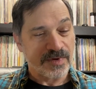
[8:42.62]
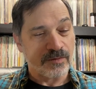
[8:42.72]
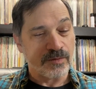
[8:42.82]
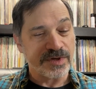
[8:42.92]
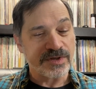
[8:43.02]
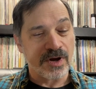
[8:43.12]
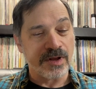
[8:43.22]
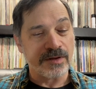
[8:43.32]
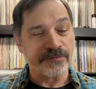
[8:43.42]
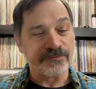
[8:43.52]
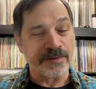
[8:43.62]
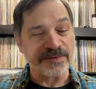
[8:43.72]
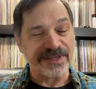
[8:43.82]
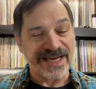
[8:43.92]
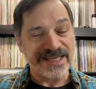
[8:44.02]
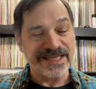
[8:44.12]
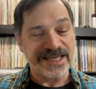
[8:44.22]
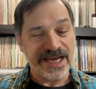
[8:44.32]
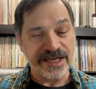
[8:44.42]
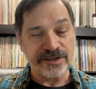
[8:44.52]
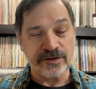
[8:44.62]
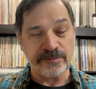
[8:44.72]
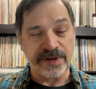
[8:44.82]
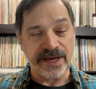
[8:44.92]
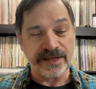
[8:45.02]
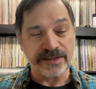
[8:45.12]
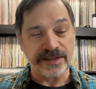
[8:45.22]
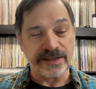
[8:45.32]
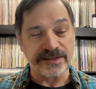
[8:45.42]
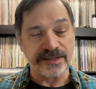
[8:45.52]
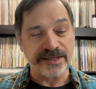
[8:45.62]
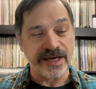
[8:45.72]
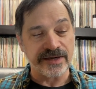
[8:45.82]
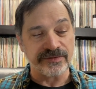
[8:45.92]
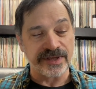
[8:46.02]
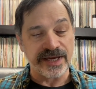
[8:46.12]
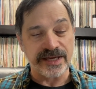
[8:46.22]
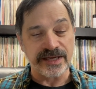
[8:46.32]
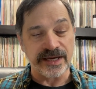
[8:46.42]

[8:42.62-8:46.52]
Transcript: was all from the 1982 band. This is kind of like